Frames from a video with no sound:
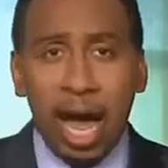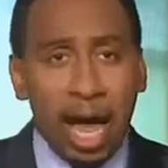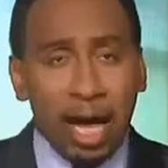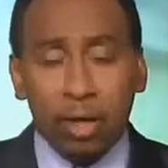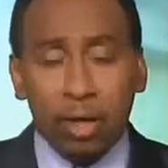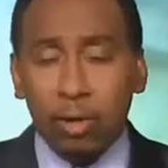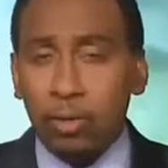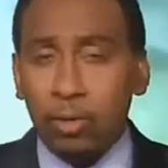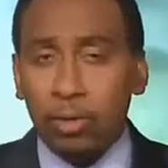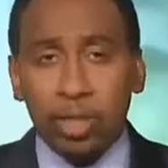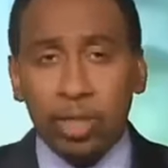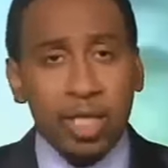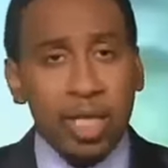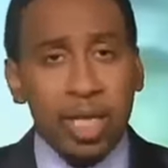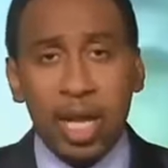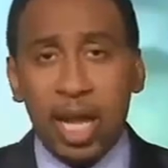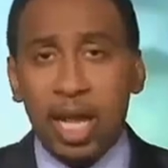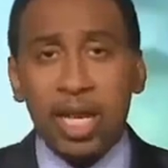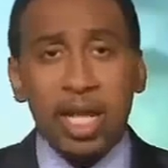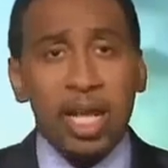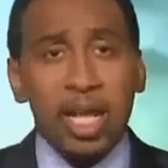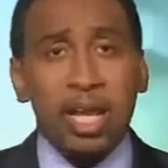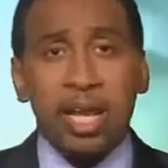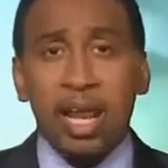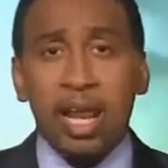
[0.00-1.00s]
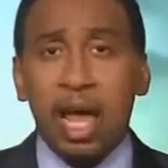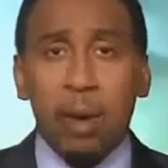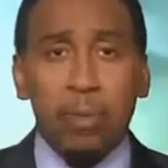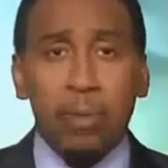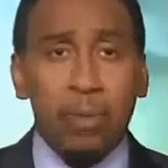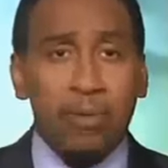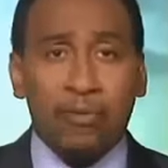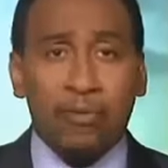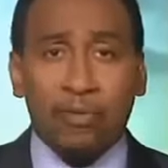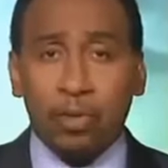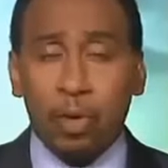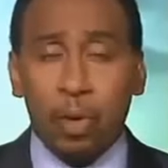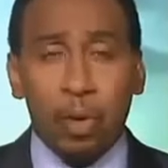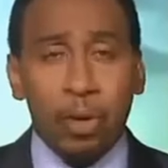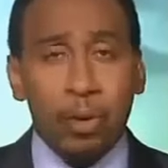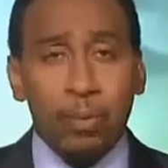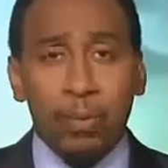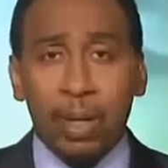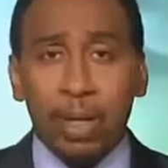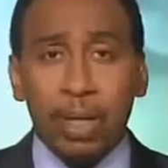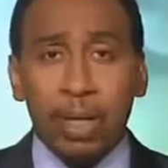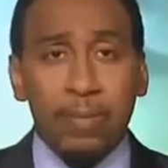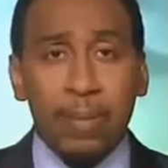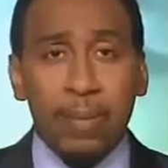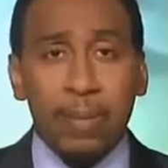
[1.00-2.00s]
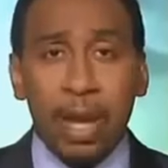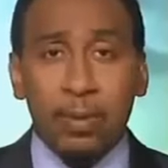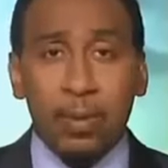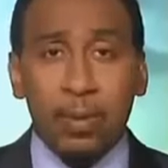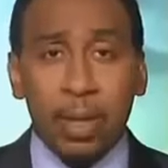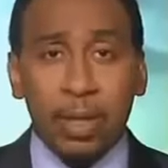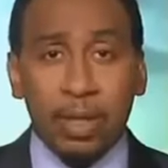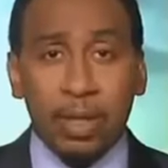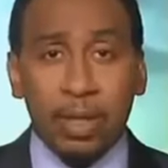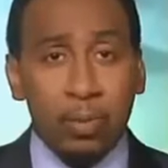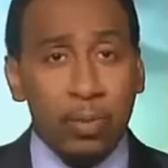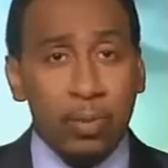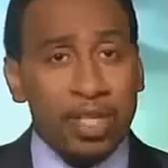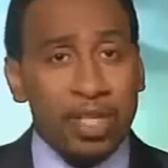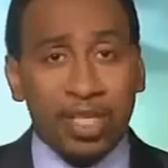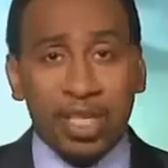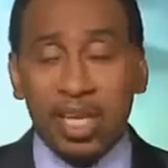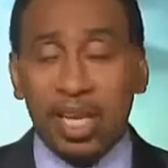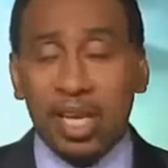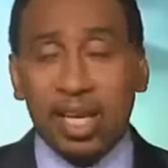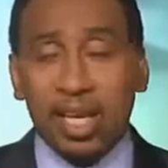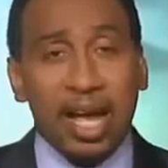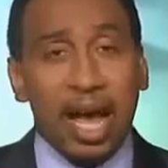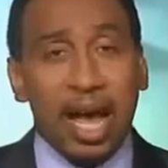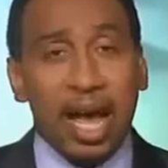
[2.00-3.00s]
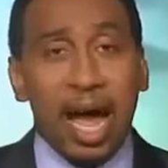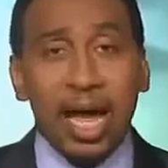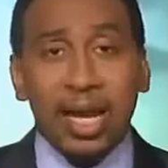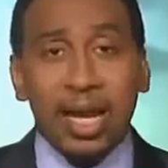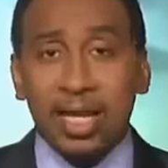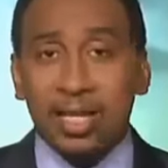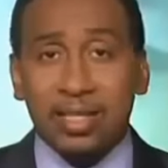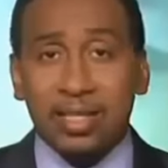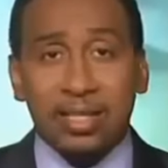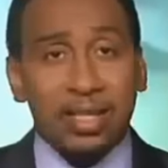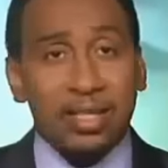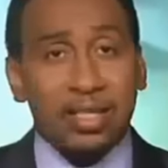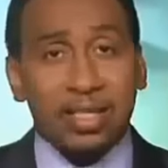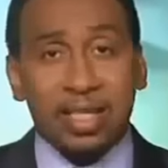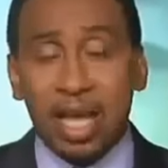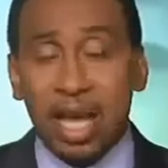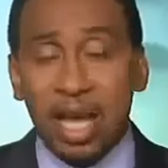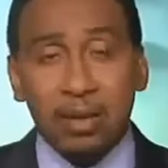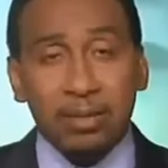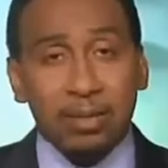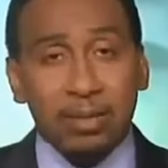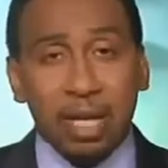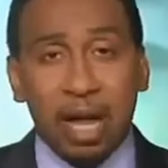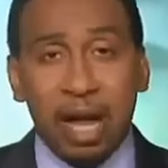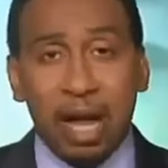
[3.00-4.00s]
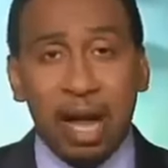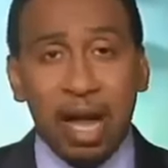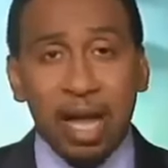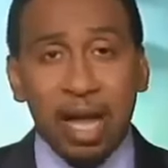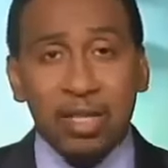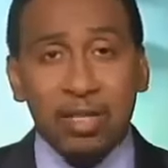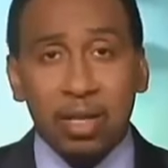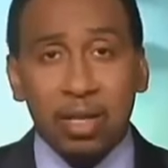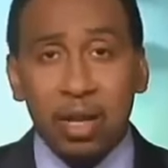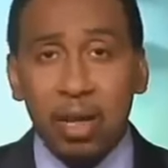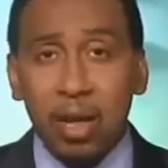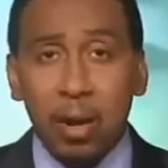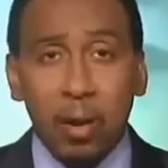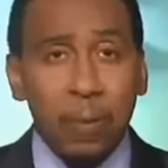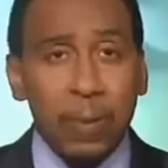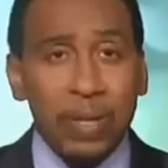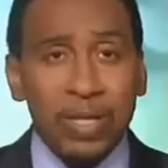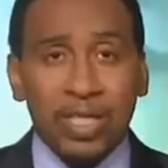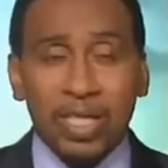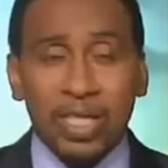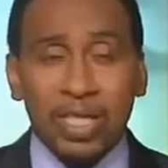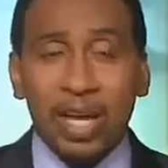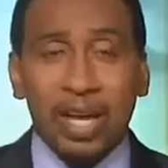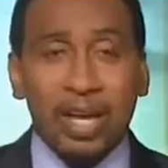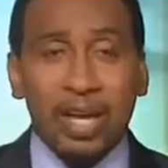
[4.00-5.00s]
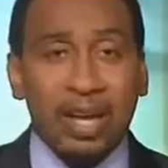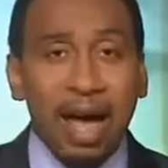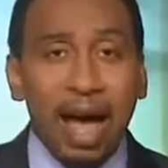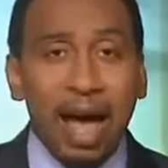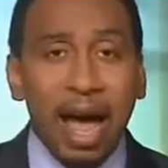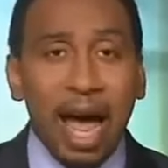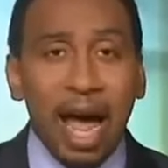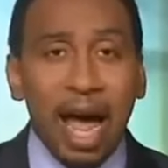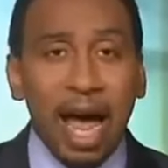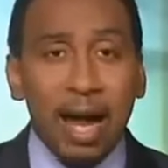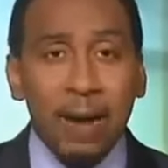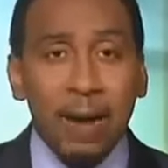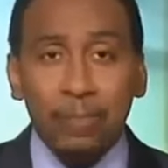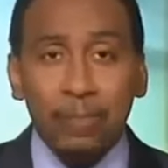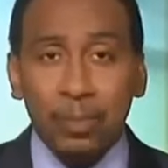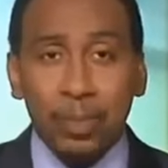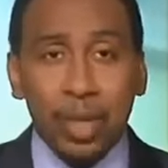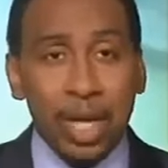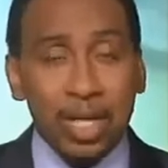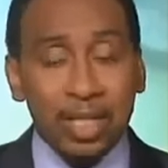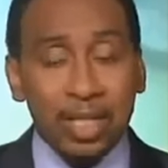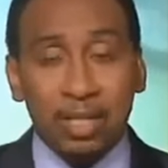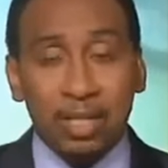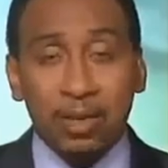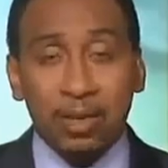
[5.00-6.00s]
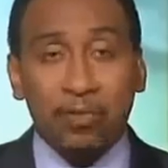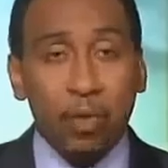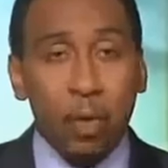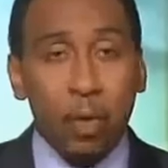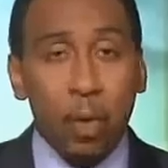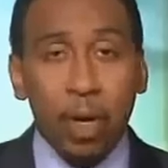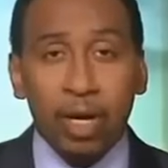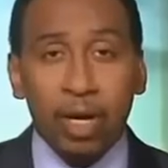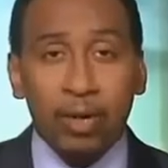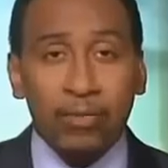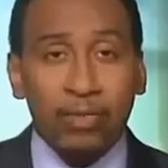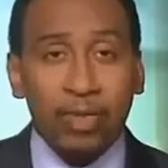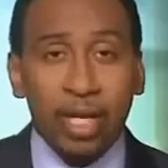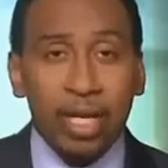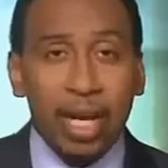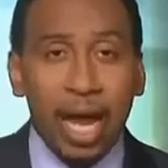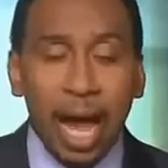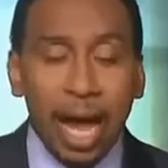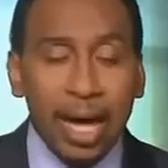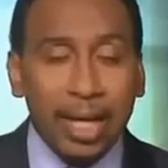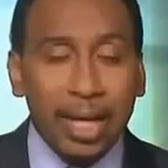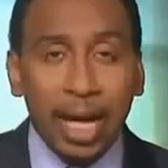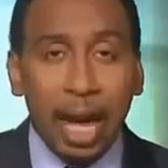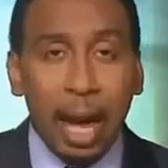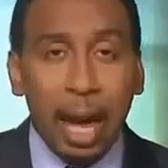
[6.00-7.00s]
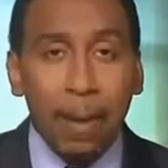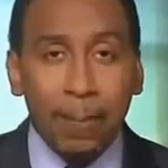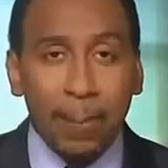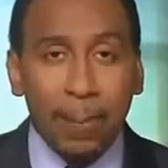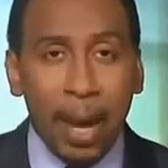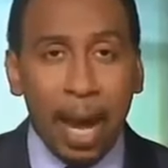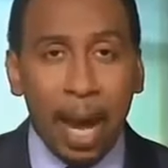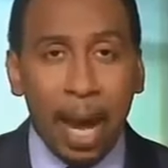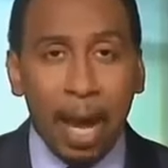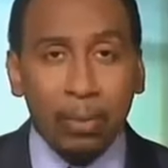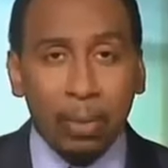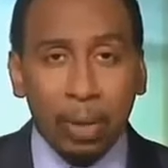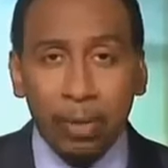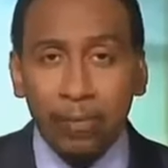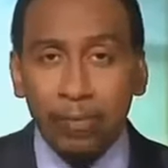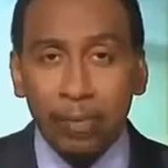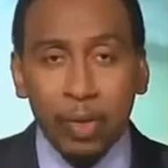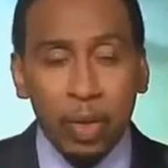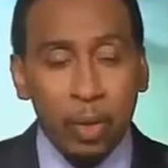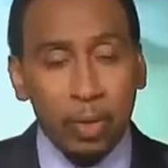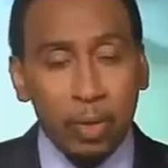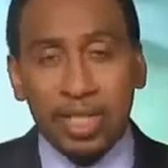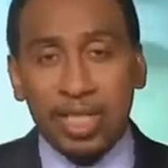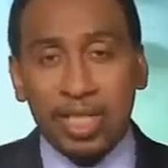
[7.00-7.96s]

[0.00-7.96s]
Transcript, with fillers: I don't see any of that with Floyd Money Mayweather. We see a guy that's the same size, we see a guy that's devoid of the knockout power.